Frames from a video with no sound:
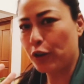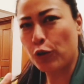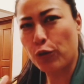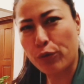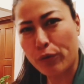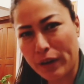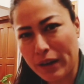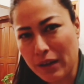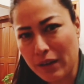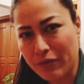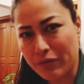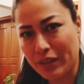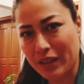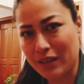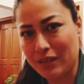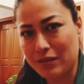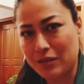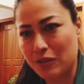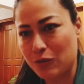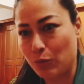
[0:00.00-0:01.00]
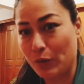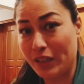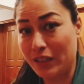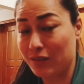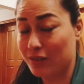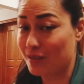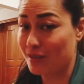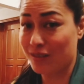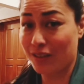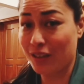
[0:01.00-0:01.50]
crave these
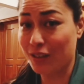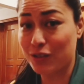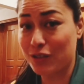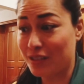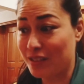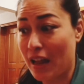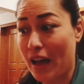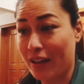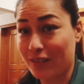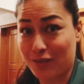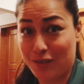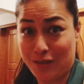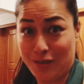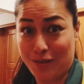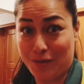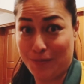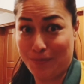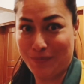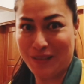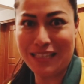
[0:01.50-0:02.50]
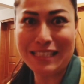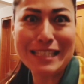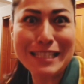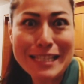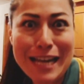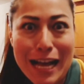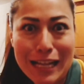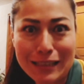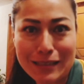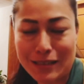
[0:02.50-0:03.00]
sweets. It's nuts. It's
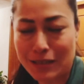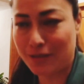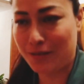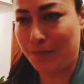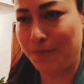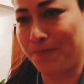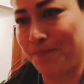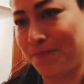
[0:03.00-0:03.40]
nuts.